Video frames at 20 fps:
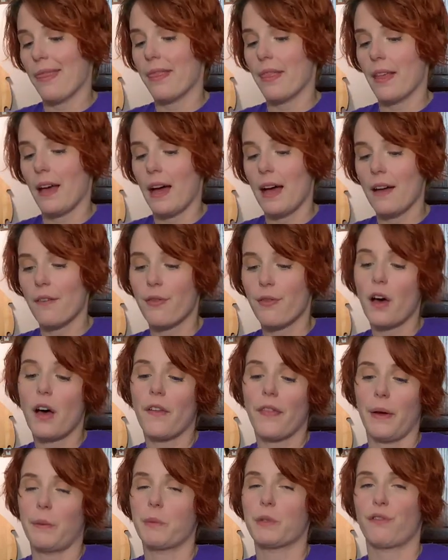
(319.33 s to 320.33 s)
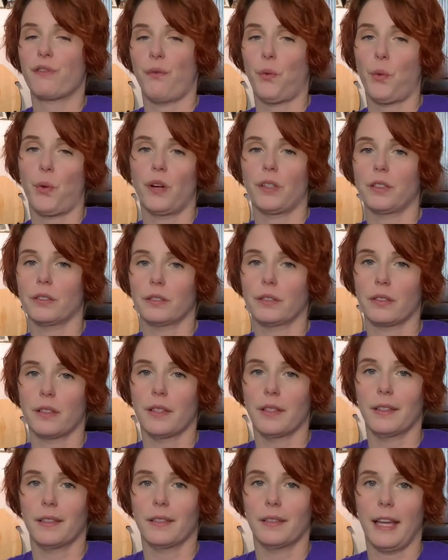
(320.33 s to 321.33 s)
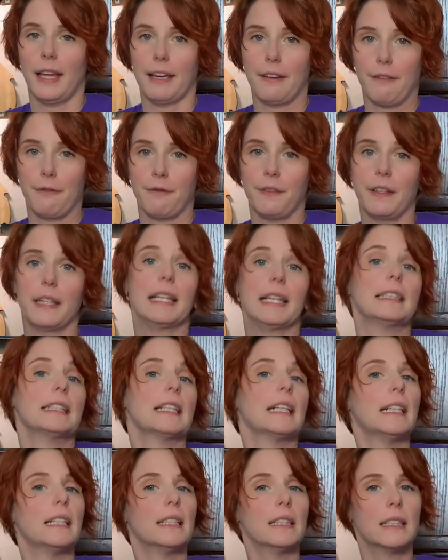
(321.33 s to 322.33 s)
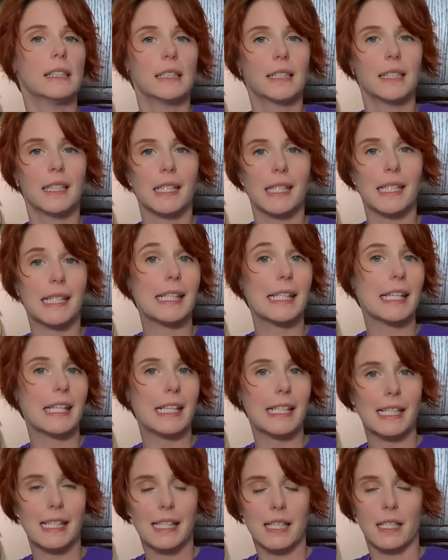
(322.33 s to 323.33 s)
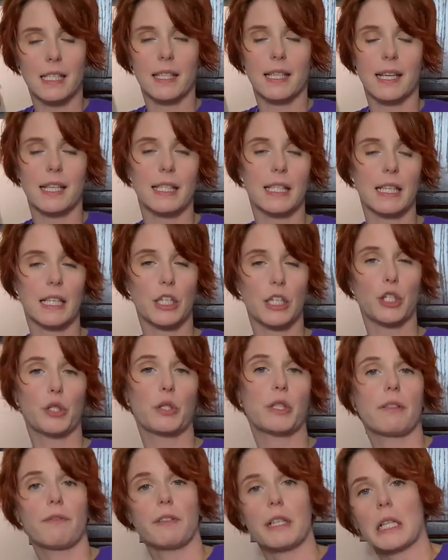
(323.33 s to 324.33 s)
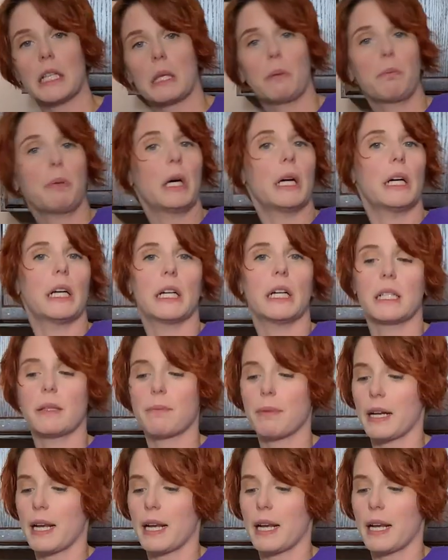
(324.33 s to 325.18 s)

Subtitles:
I thought that was for the like vanilla seeds because they said to use the vanilla pod, but